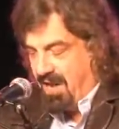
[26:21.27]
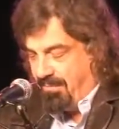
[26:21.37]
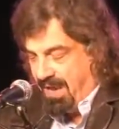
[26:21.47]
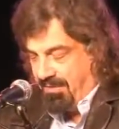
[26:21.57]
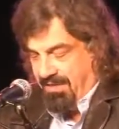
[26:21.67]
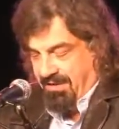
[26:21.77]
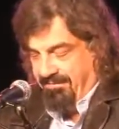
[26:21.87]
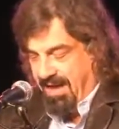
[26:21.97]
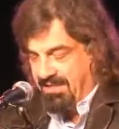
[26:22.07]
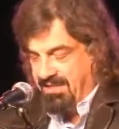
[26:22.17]
about the
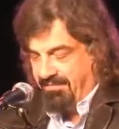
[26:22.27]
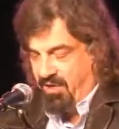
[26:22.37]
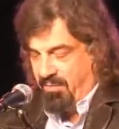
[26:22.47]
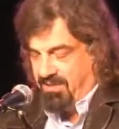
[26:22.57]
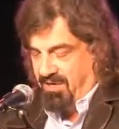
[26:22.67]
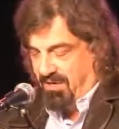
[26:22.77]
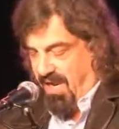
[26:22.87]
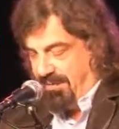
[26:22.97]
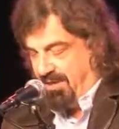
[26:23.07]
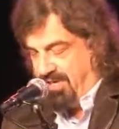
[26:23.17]
effects of humans on
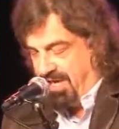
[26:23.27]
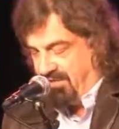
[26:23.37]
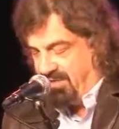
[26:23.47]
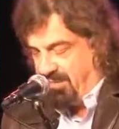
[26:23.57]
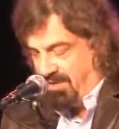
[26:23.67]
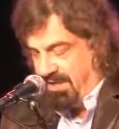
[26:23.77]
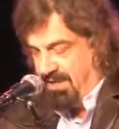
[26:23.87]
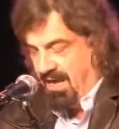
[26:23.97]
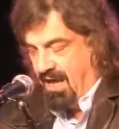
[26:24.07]
climate change, responded,